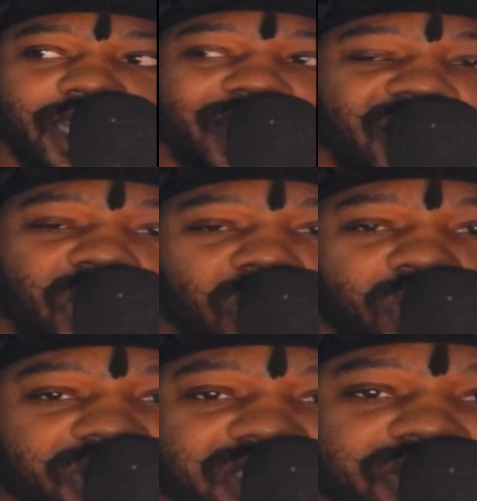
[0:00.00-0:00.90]
I
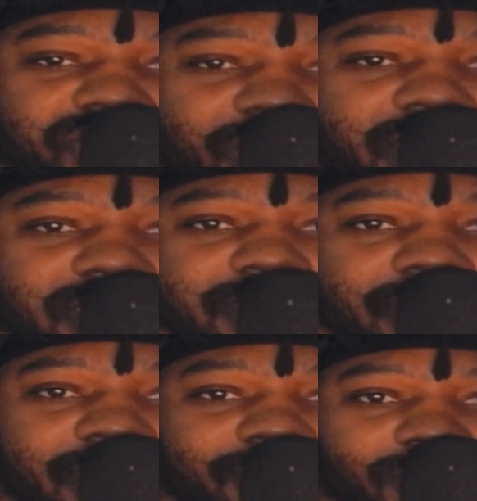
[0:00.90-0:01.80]
always try to say
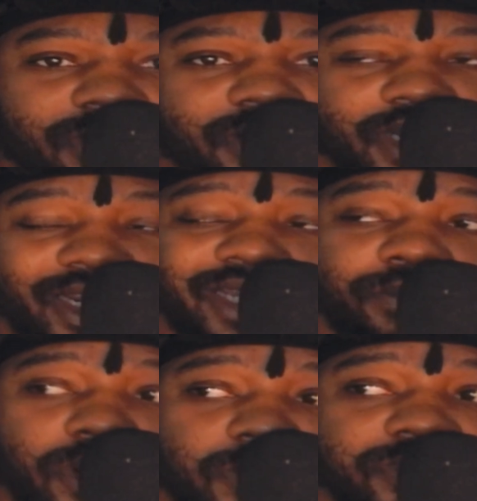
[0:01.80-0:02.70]
that word, and I
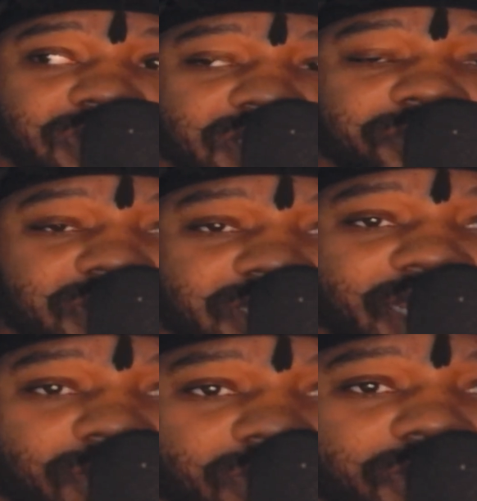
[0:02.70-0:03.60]
purposely put
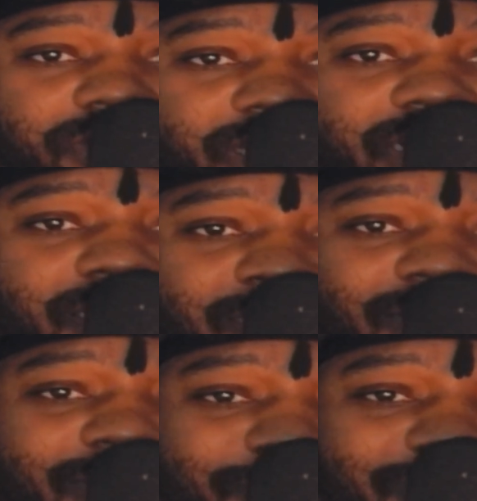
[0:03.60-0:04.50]
that word in a
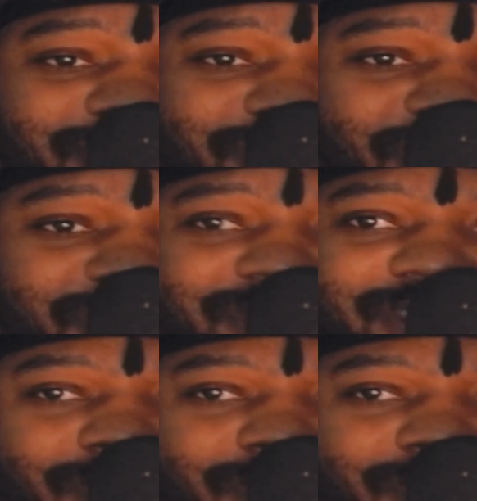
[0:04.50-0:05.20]
lot of my songs,